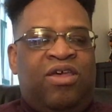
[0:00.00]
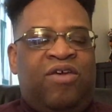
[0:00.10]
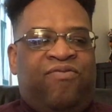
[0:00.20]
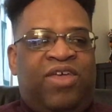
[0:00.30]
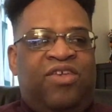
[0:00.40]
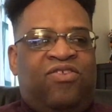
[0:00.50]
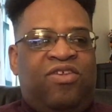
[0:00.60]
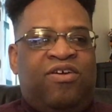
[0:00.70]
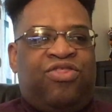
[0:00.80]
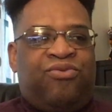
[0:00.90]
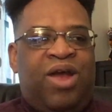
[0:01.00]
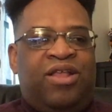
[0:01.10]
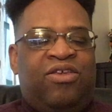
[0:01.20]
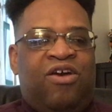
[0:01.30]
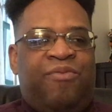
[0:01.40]
if they see a
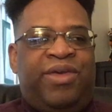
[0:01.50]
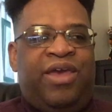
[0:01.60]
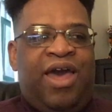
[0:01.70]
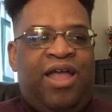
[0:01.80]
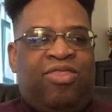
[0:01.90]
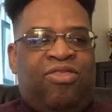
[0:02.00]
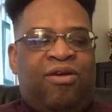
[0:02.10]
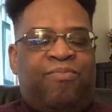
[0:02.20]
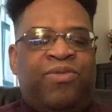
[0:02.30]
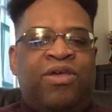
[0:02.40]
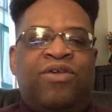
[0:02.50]
threat coming at them,